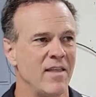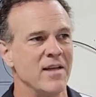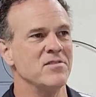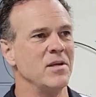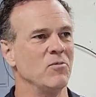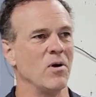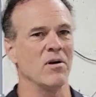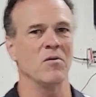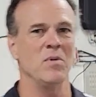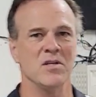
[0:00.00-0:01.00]
That seemed
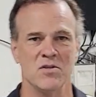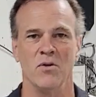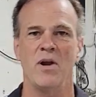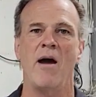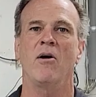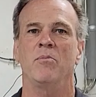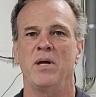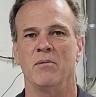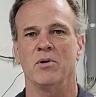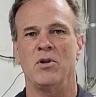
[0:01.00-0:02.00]
wrong to me. So now I'll
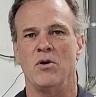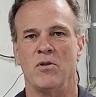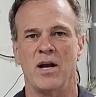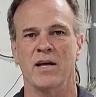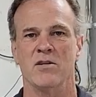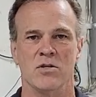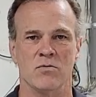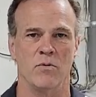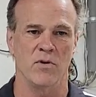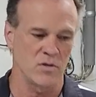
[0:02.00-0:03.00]
be able to know that I can
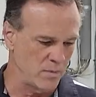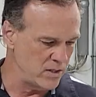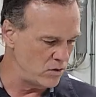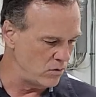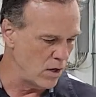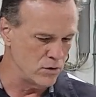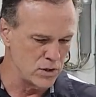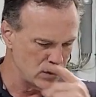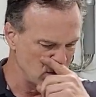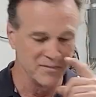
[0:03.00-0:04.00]
just reverse my two
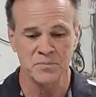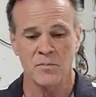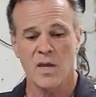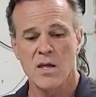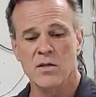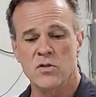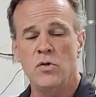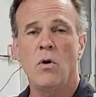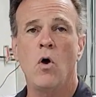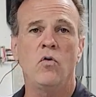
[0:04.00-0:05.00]
hoses. The
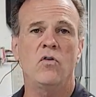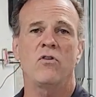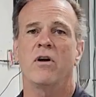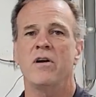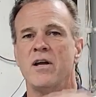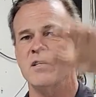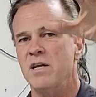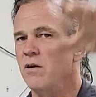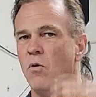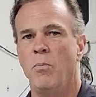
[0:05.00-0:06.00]
two hoses are an
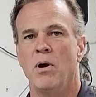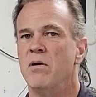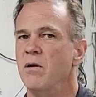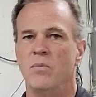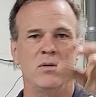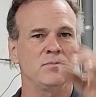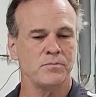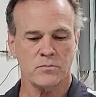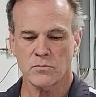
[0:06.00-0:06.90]
identical part number.